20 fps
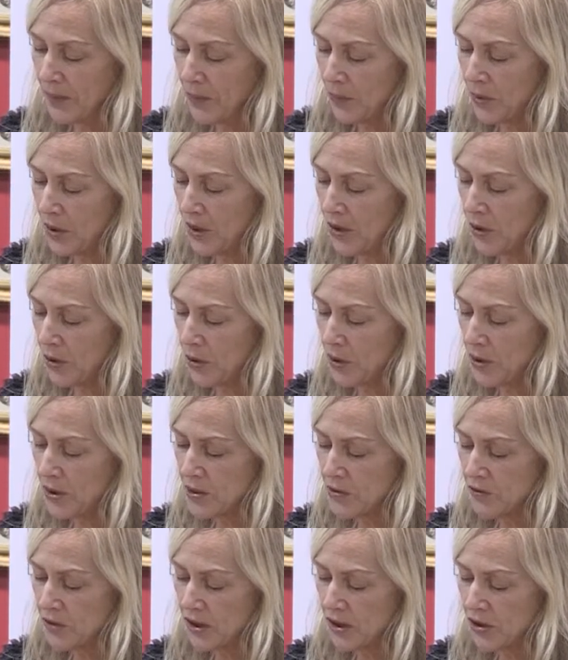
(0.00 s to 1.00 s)
One
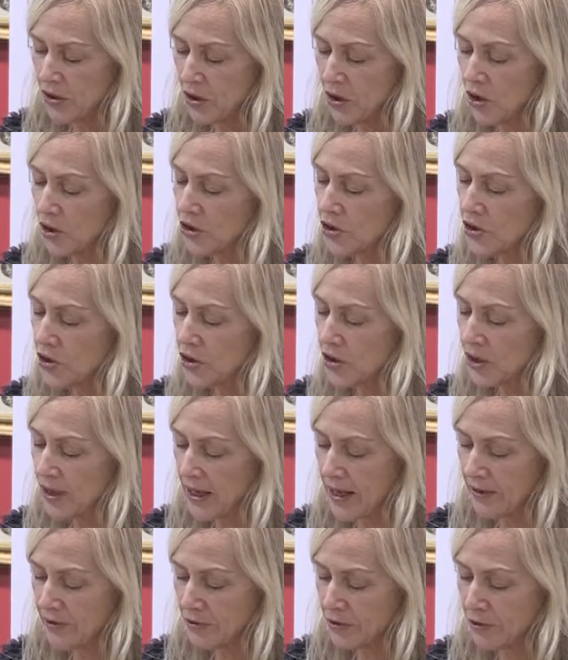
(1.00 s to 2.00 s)
always felt altered
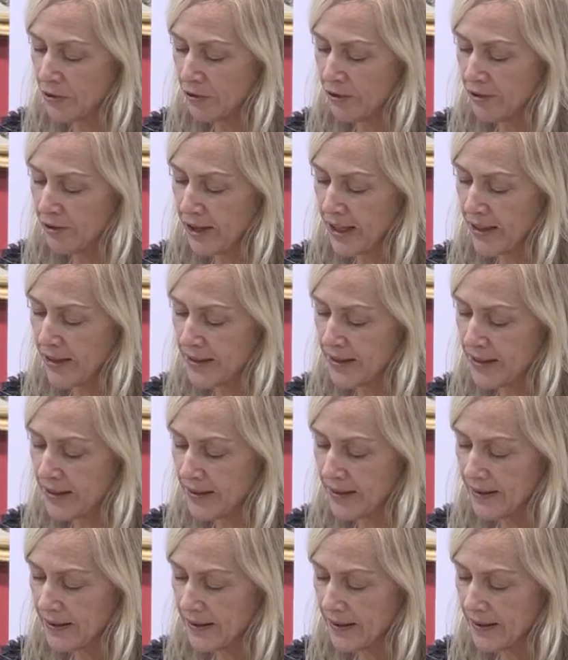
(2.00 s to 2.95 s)
after a flight.